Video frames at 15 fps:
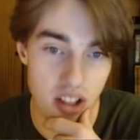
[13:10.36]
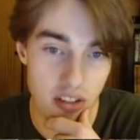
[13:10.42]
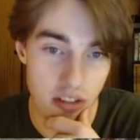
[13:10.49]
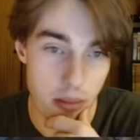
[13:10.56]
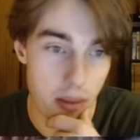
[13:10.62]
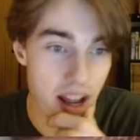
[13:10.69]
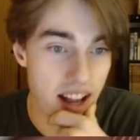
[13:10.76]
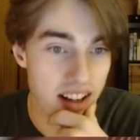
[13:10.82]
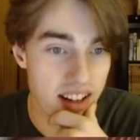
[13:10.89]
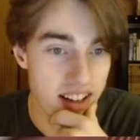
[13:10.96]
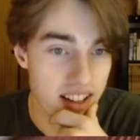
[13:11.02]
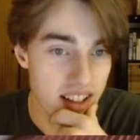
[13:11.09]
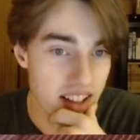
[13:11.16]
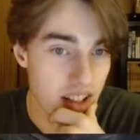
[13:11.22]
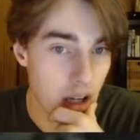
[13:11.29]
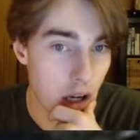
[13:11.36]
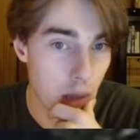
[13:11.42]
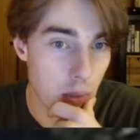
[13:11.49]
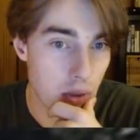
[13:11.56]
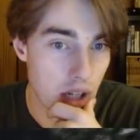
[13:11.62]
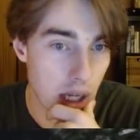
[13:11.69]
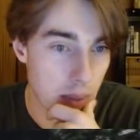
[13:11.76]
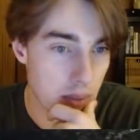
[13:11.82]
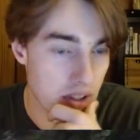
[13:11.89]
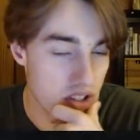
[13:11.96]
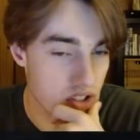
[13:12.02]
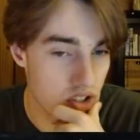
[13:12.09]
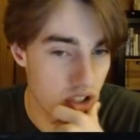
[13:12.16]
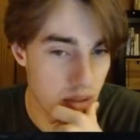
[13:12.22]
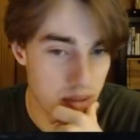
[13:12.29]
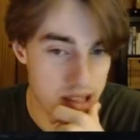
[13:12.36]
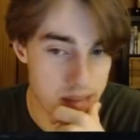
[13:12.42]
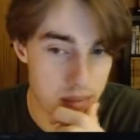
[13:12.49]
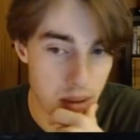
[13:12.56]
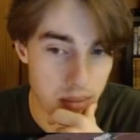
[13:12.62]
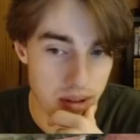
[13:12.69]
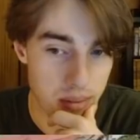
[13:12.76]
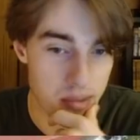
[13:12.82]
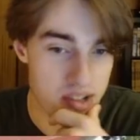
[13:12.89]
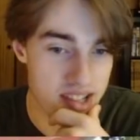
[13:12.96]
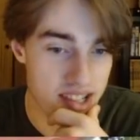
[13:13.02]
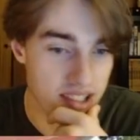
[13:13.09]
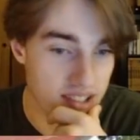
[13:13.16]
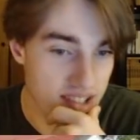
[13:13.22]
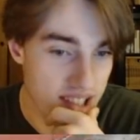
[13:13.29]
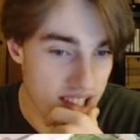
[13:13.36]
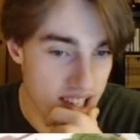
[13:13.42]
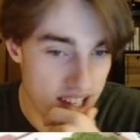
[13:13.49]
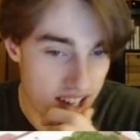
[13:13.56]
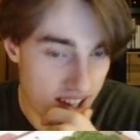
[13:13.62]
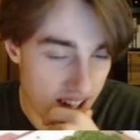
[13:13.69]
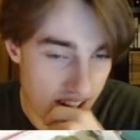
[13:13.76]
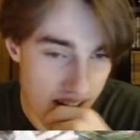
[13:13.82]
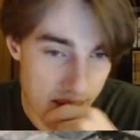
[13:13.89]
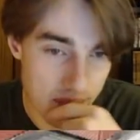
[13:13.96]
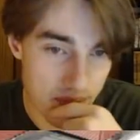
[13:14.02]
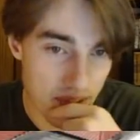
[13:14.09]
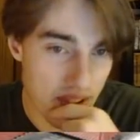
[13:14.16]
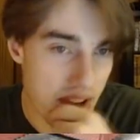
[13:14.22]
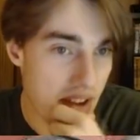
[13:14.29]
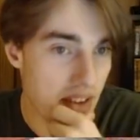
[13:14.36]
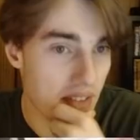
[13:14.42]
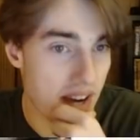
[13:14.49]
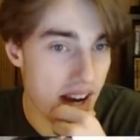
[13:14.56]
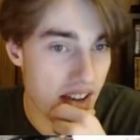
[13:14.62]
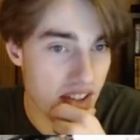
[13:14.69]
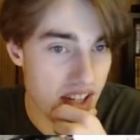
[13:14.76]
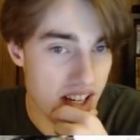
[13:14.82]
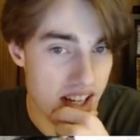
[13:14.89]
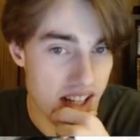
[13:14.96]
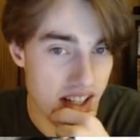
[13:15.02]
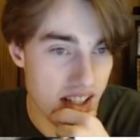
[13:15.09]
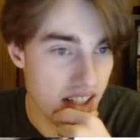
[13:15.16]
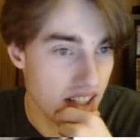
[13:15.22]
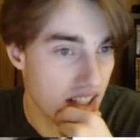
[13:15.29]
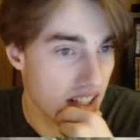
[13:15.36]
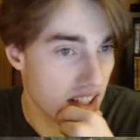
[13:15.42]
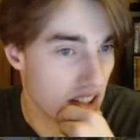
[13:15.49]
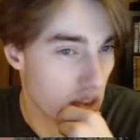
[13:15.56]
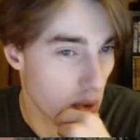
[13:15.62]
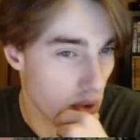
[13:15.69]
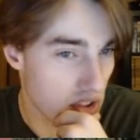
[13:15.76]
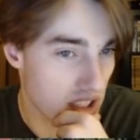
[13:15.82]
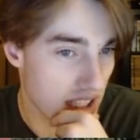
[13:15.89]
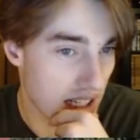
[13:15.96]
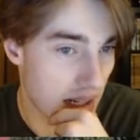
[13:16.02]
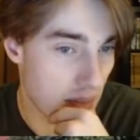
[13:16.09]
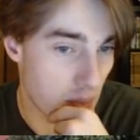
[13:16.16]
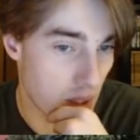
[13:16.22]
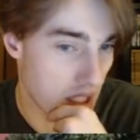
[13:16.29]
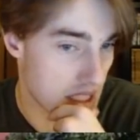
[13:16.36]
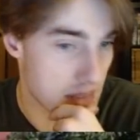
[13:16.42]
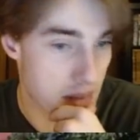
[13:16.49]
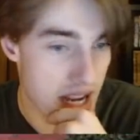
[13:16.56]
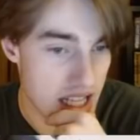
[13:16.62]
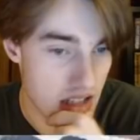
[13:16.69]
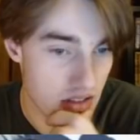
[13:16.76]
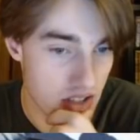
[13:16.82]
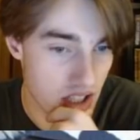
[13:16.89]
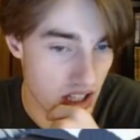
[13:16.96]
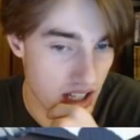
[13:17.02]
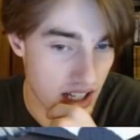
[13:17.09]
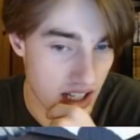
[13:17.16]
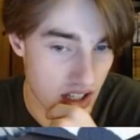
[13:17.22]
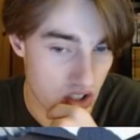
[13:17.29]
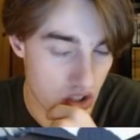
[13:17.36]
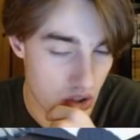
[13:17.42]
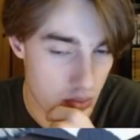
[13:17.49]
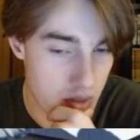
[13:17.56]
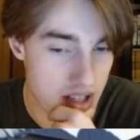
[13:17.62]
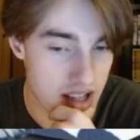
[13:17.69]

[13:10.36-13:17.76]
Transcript: off the bat. I would assume it's probably Brazil. Looking around here, looks like, well, it's a massive city, and it should be